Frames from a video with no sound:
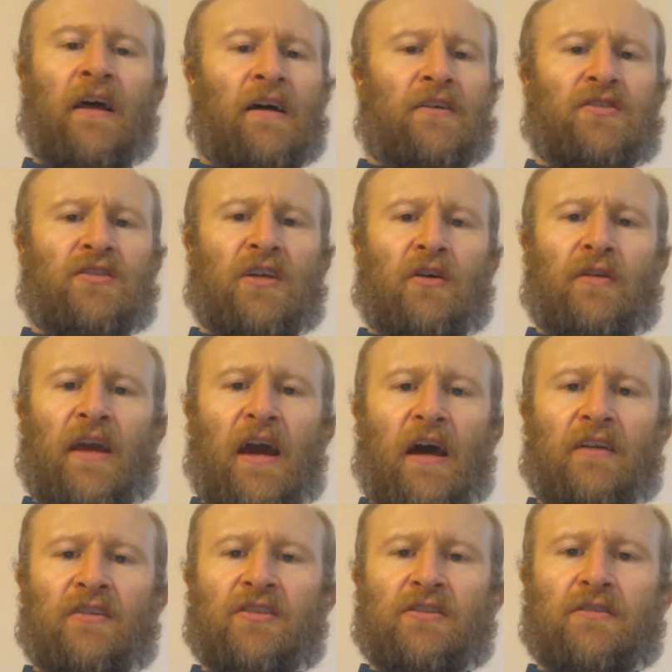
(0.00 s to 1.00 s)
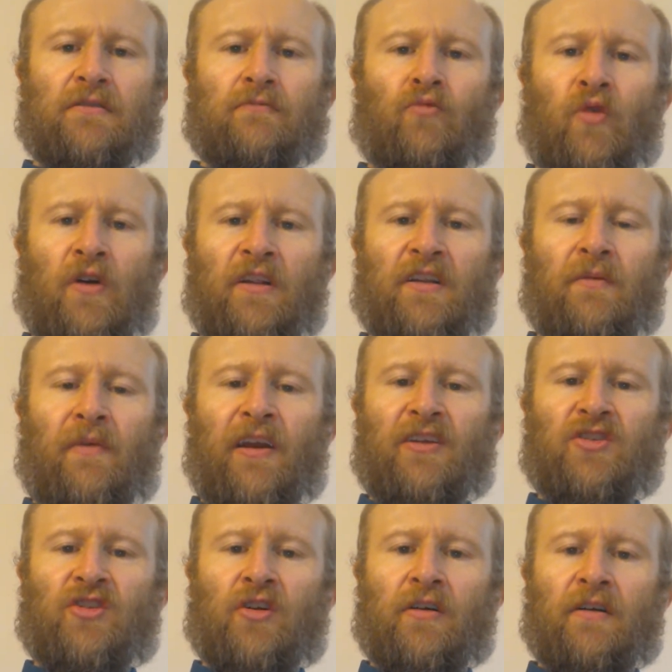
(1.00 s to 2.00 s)
so yeah, just wanted to make
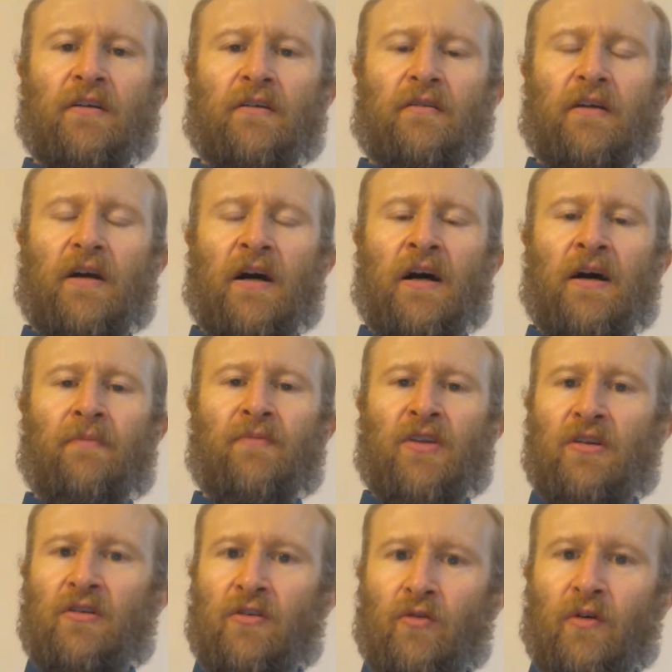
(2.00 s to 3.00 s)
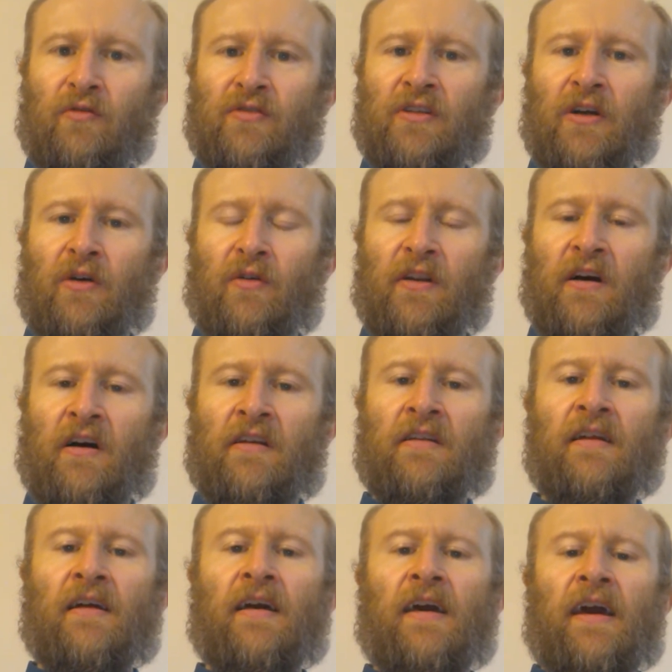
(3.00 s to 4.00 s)
sure um, you knew what was going on.
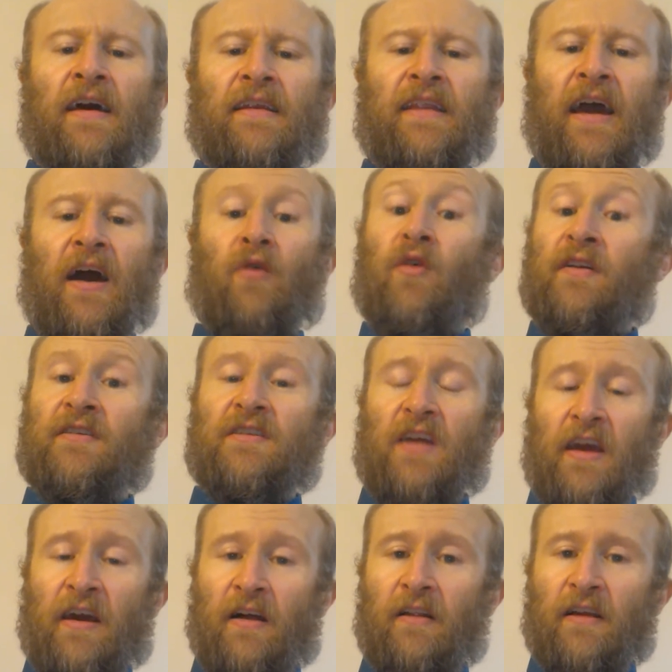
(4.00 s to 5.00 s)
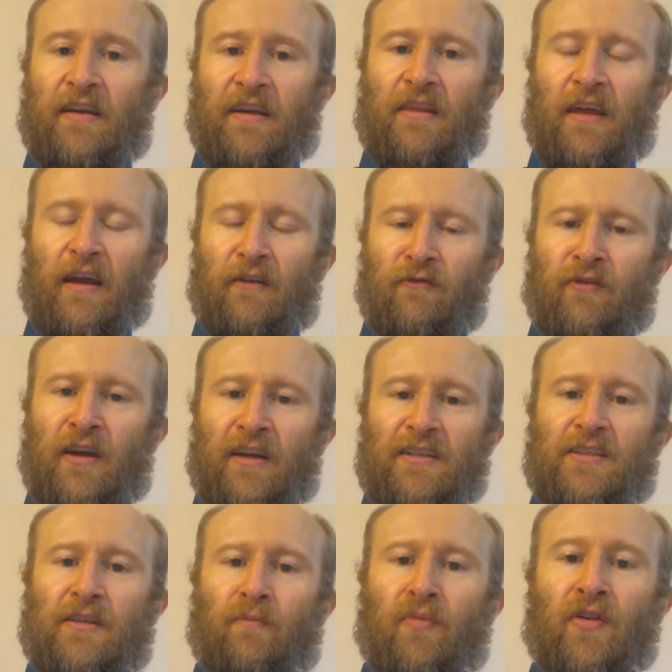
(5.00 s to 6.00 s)
Now, until I get that
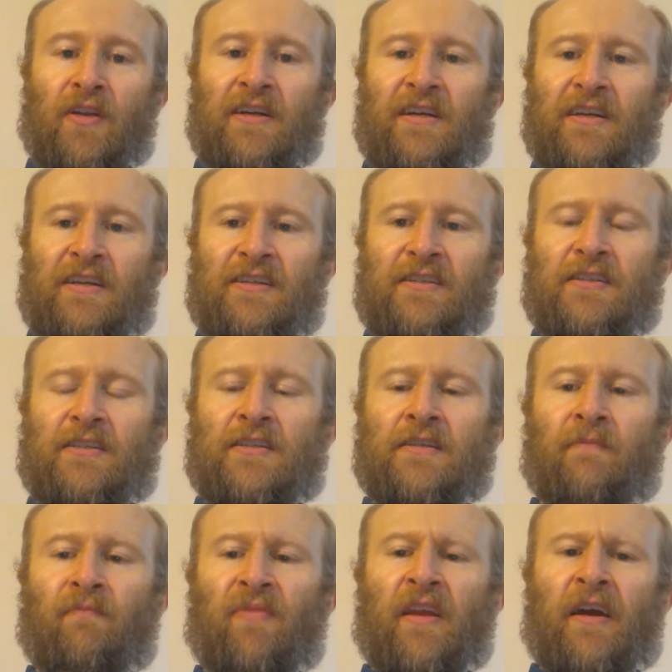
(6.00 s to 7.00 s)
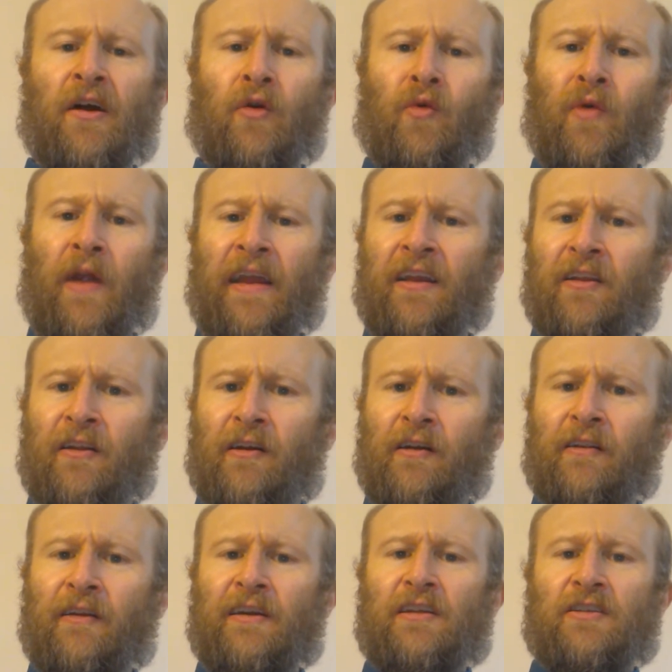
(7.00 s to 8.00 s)
fixed, please
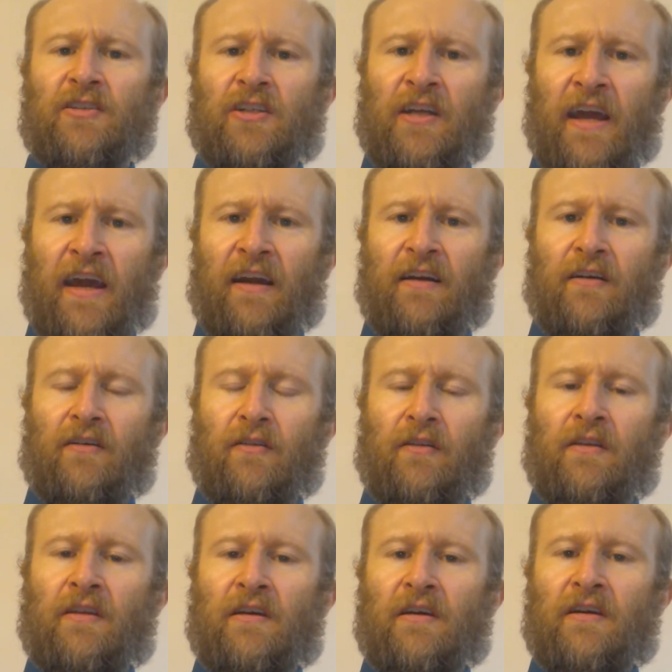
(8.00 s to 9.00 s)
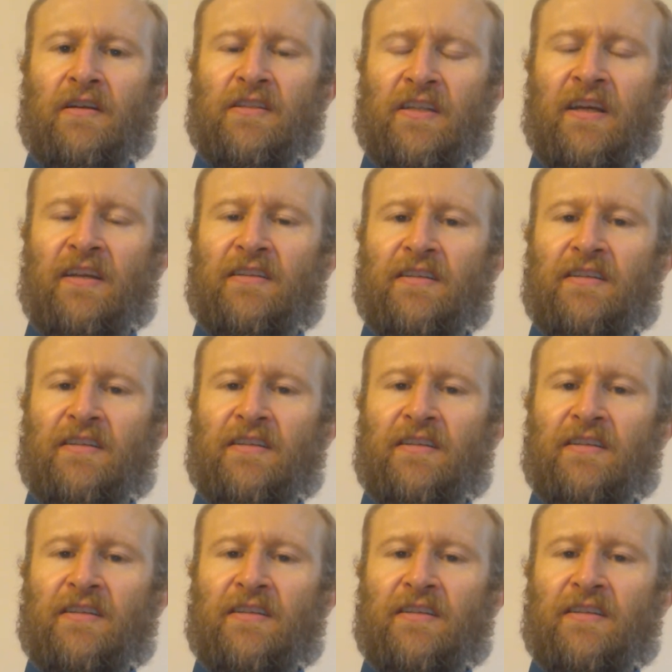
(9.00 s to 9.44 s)
regularly check the St.